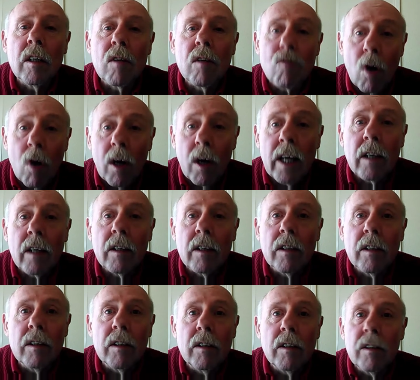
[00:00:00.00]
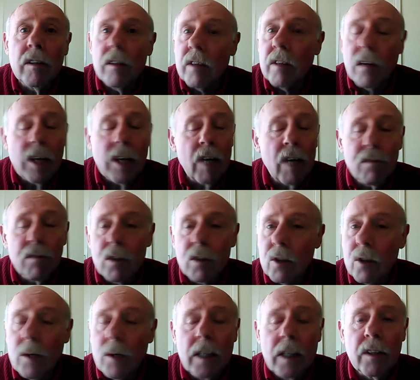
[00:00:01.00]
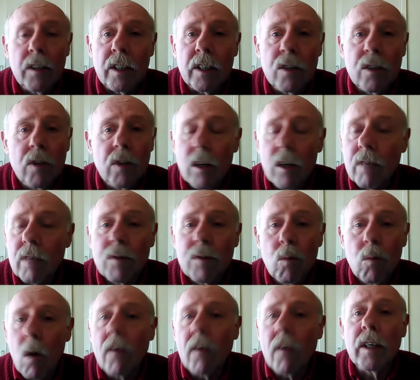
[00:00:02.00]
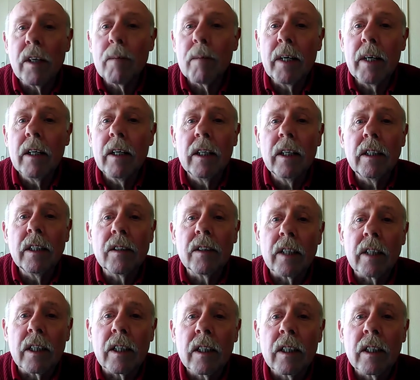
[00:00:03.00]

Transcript: right, you don't have to do anything, you don't have to worry about anything.